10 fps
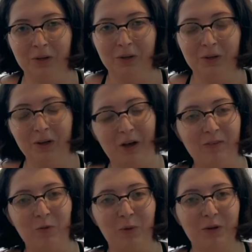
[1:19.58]
tell
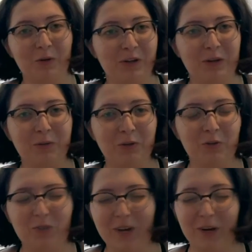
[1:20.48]
everyone to go to King
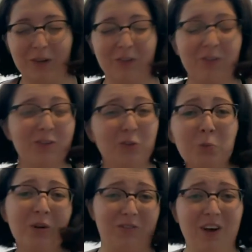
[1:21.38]
Richard's Fair because it's
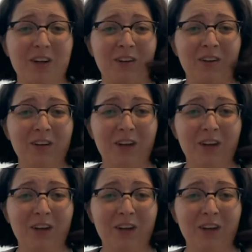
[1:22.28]
super fun.